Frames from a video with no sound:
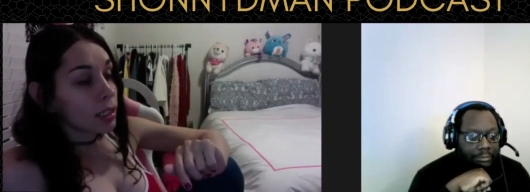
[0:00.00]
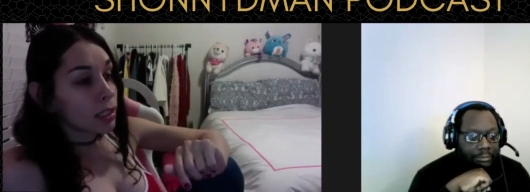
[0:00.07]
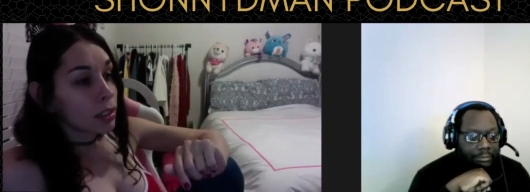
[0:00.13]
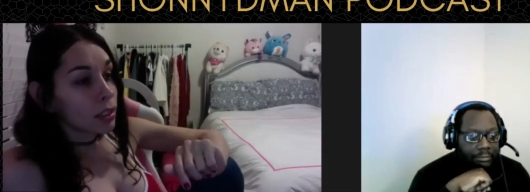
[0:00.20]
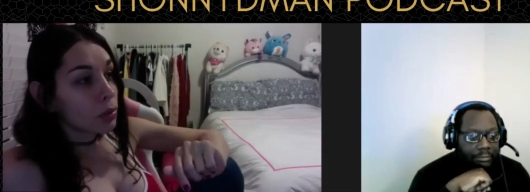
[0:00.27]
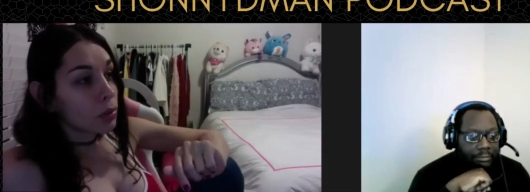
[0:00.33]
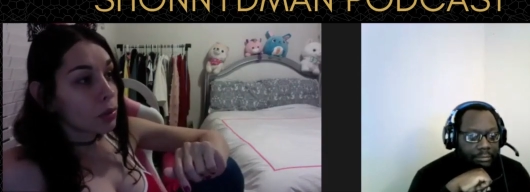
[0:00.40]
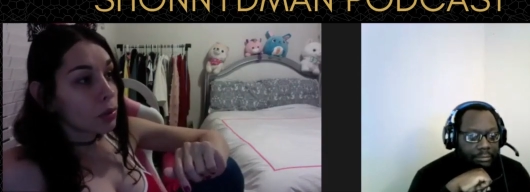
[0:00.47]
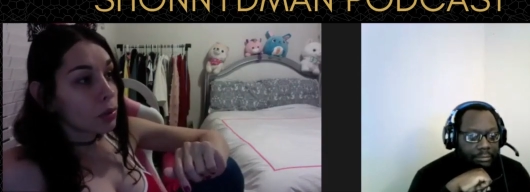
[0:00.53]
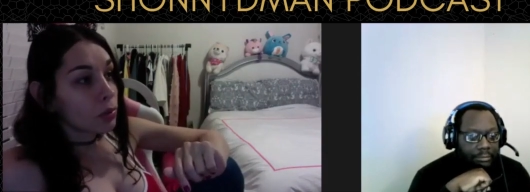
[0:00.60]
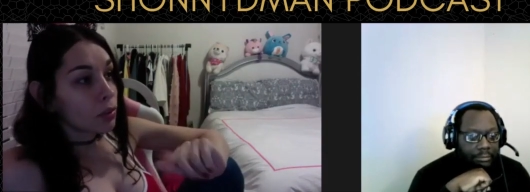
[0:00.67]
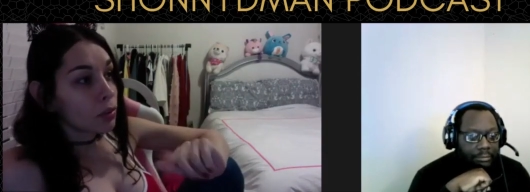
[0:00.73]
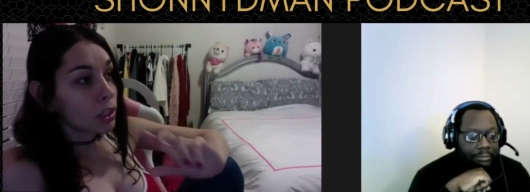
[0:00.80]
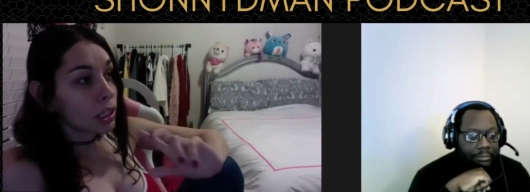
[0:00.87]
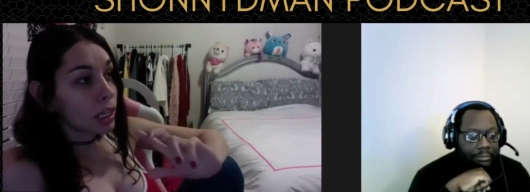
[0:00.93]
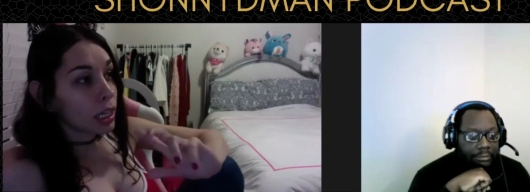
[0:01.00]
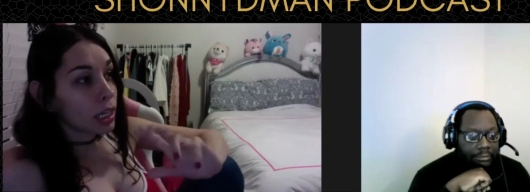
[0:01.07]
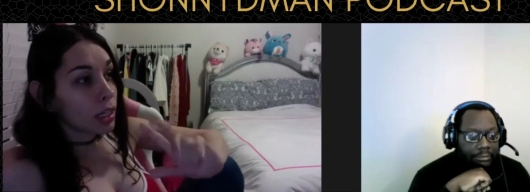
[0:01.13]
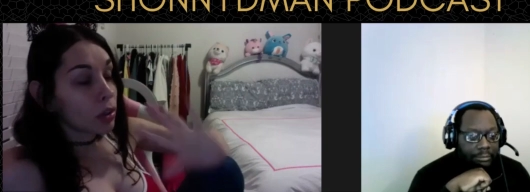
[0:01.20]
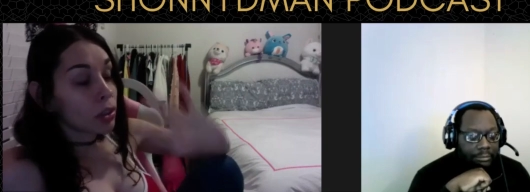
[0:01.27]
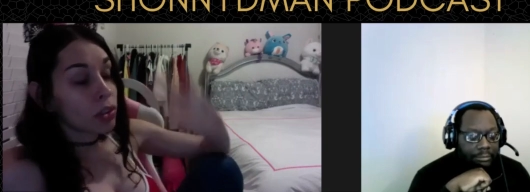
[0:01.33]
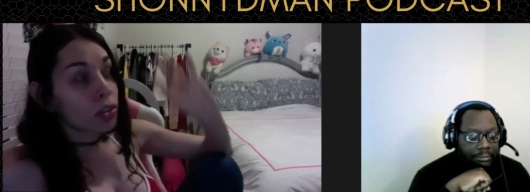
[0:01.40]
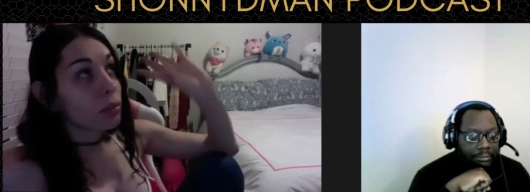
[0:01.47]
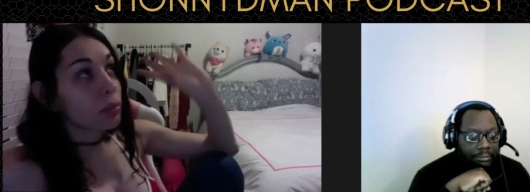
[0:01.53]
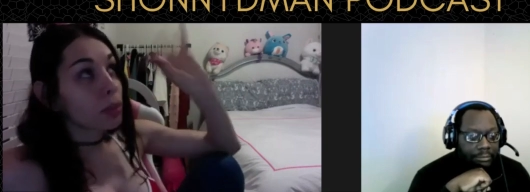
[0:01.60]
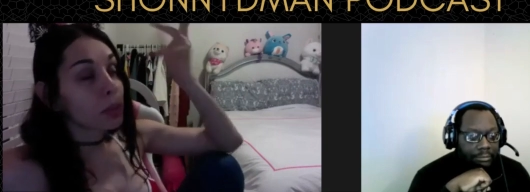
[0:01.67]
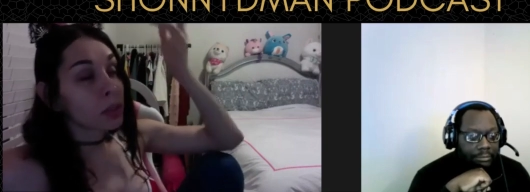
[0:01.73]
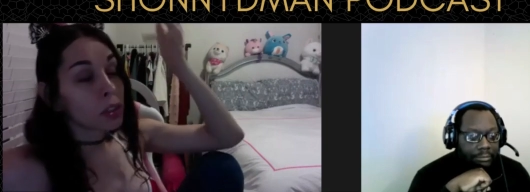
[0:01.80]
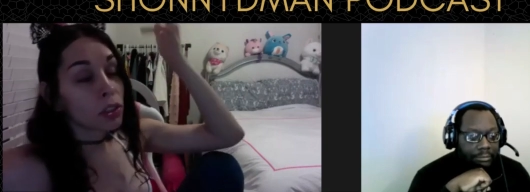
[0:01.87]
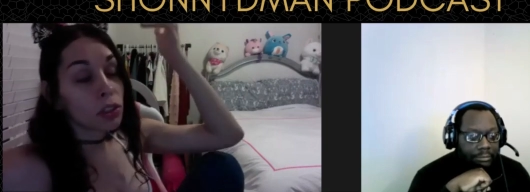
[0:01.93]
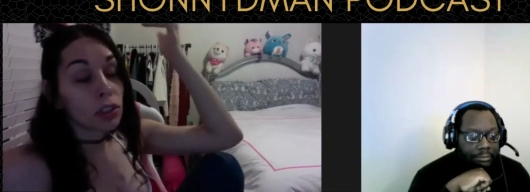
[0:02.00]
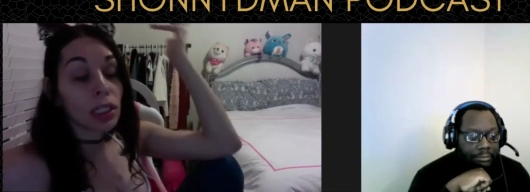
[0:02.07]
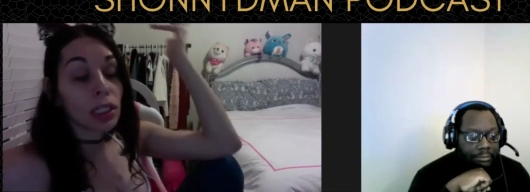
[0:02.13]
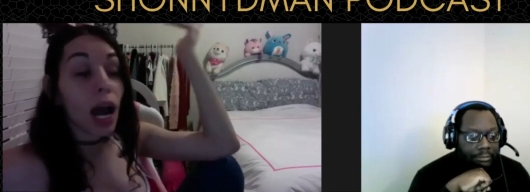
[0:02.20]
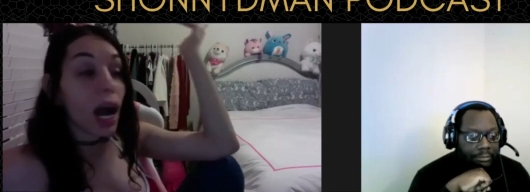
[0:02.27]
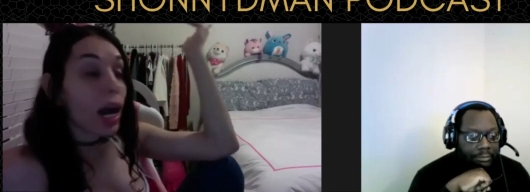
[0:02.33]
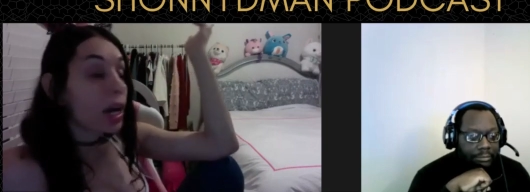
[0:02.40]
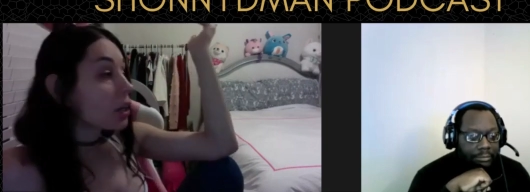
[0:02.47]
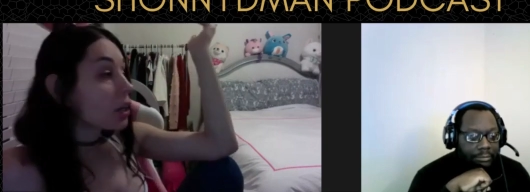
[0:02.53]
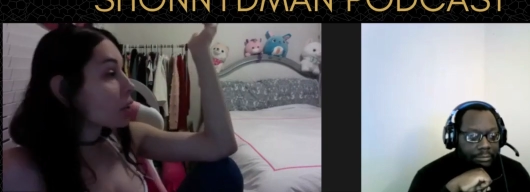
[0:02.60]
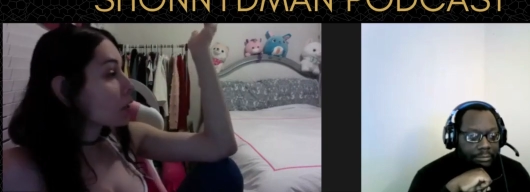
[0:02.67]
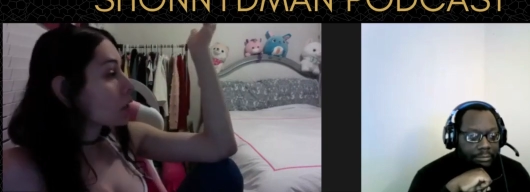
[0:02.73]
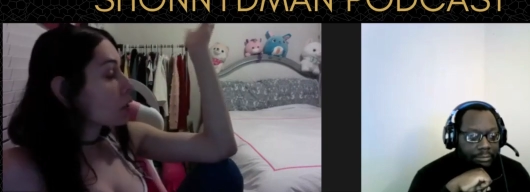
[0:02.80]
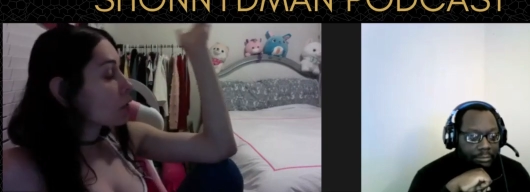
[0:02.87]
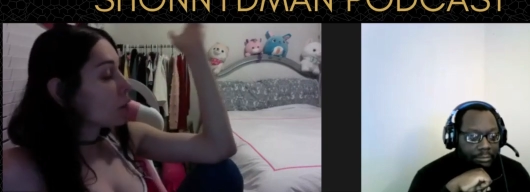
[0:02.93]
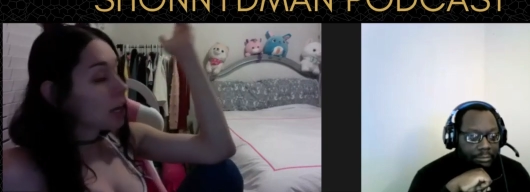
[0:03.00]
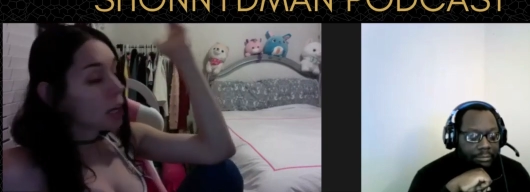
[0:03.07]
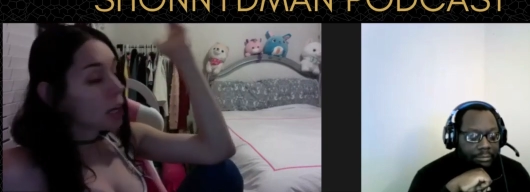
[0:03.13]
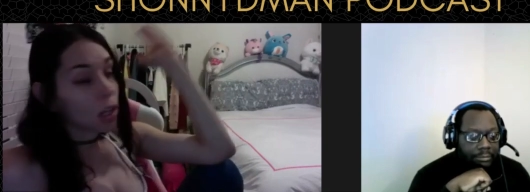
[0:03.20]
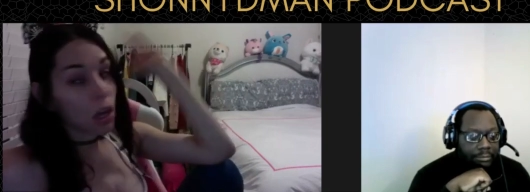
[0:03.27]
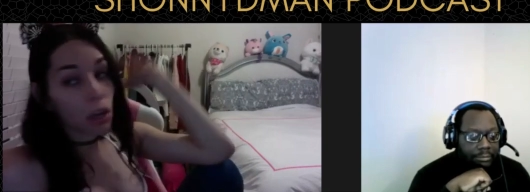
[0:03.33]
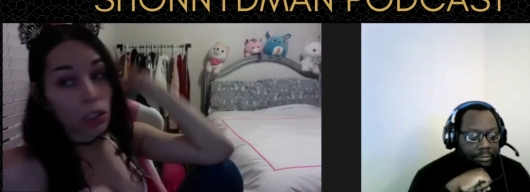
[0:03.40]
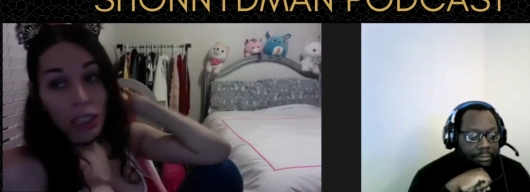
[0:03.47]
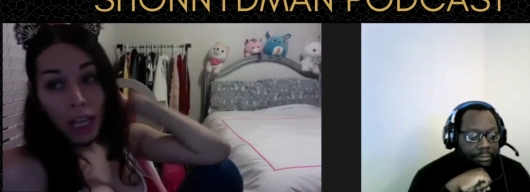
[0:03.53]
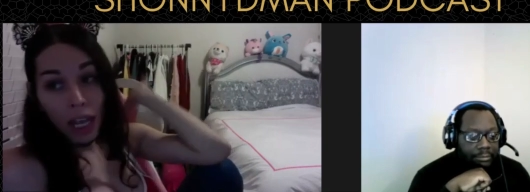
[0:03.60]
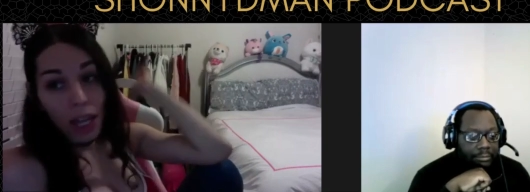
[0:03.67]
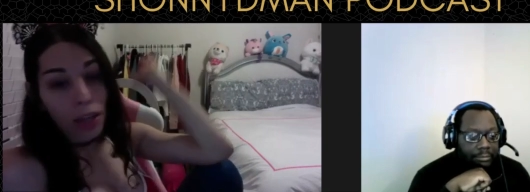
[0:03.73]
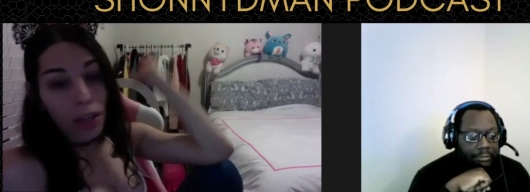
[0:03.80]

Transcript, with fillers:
Speaker 1: you forget, or sometimes you're just tired. You've had a long day.